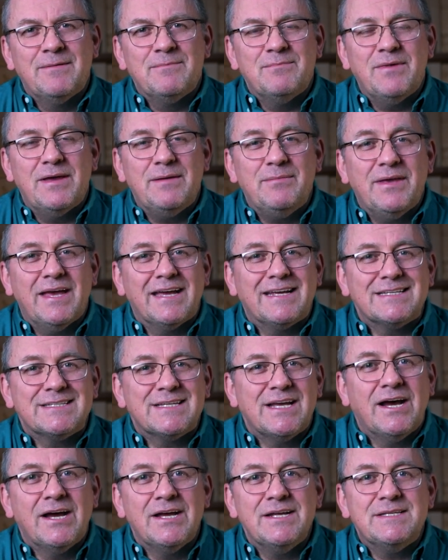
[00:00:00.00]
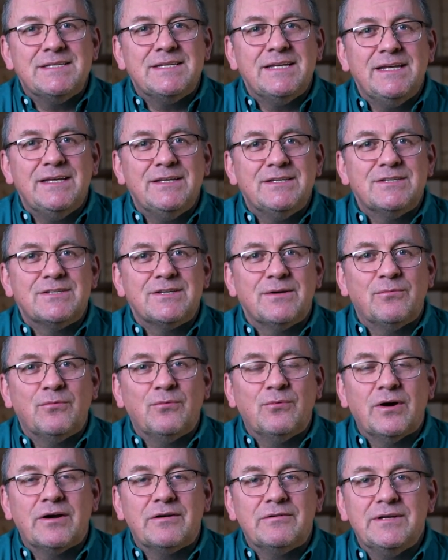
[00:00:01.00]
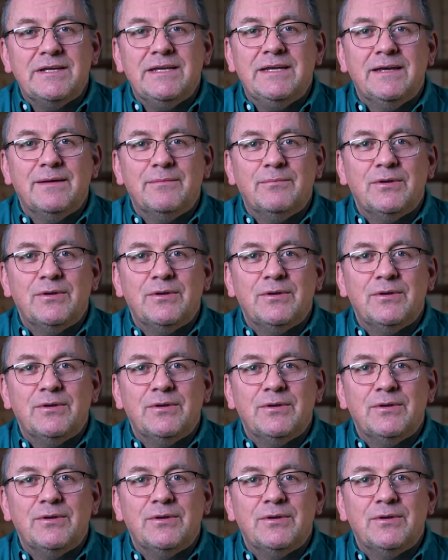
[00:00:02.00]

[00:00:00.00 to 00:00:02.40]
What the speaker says: maybe anxiety, some worry